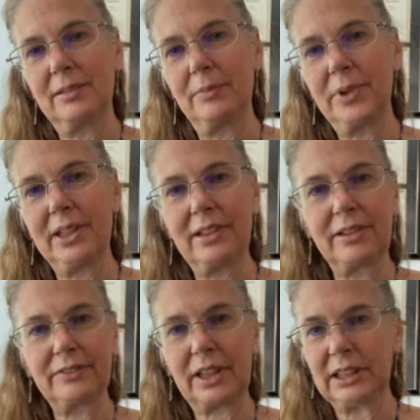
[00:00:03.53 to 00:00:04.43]

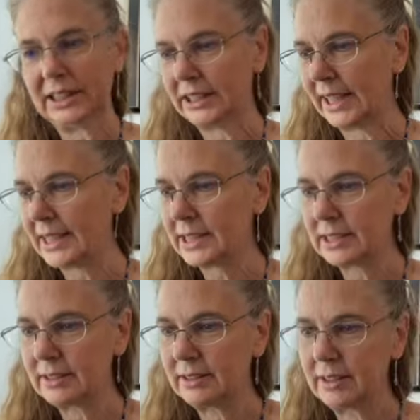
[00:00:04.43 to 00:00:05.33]
beginner violin class.
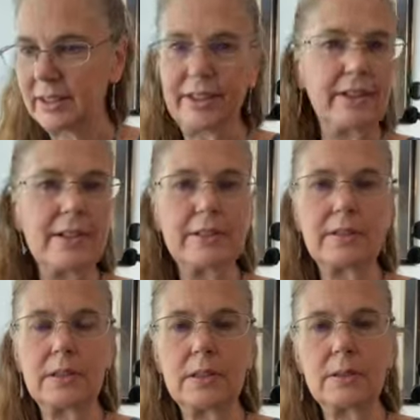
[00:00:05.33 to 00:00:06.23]

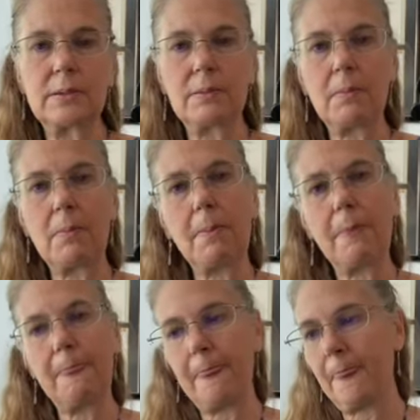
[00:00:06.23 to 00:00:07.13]
So
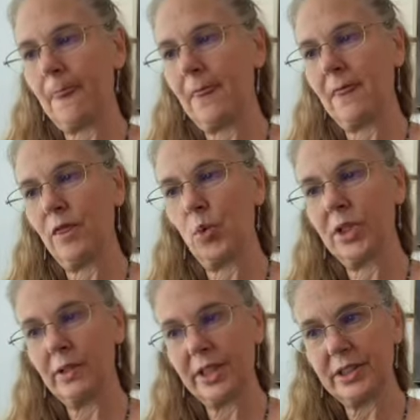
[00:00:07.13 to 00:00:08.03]
we're
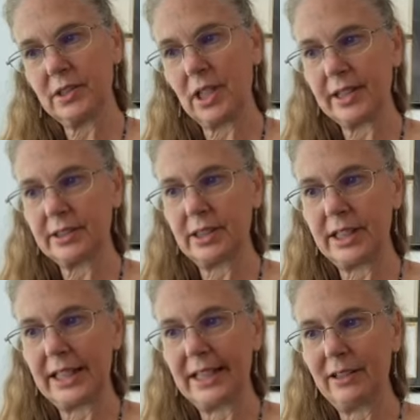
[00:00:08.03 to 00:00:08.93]
going to talk
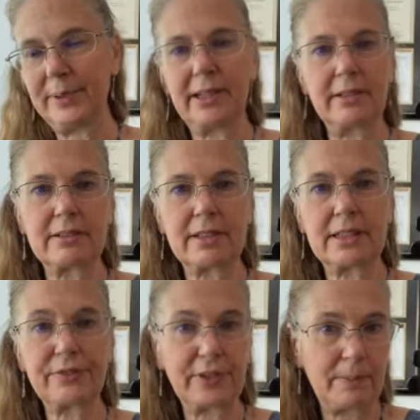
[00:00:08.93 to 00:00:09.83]
today about the
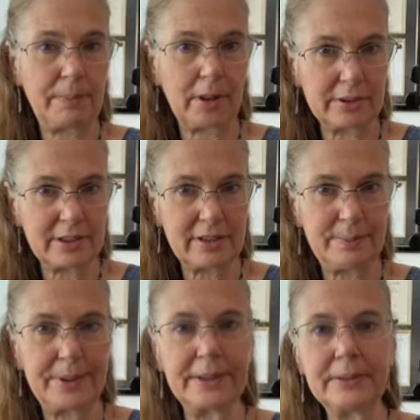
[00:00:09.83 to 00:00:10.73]
different parts of the
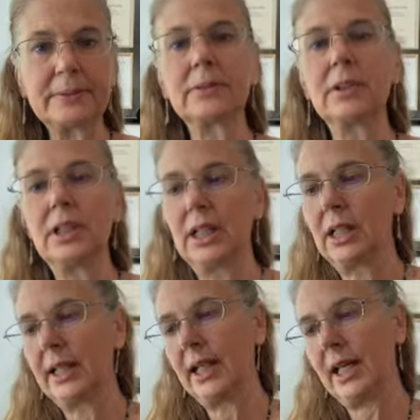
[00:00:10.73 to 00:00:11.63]
bow
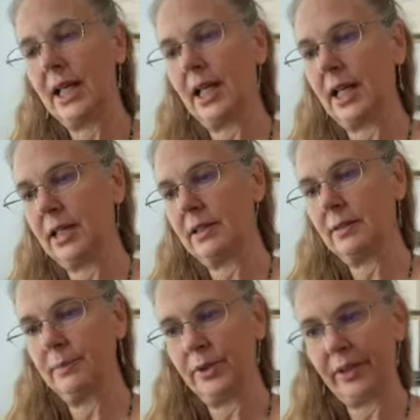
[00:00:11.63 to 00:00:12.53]
and
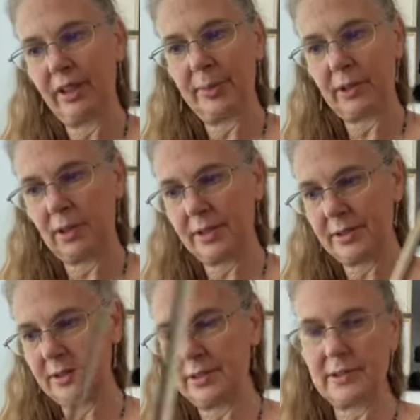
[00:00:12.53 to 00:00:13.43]
moving them across
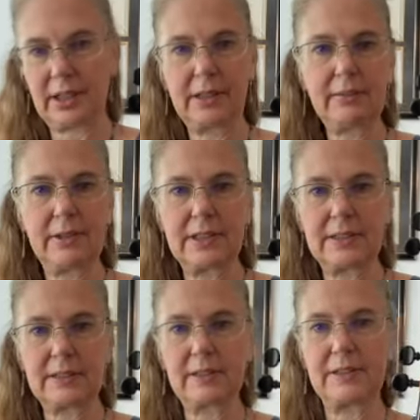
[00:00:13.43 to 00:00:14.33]
the string.
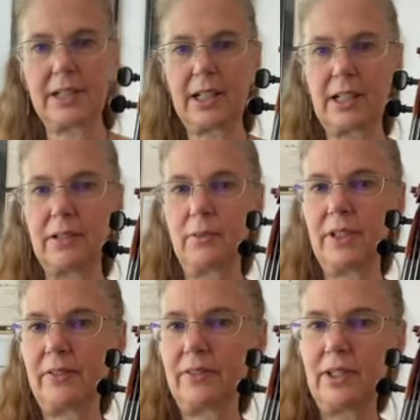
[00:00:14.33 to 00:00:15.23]
So again, we've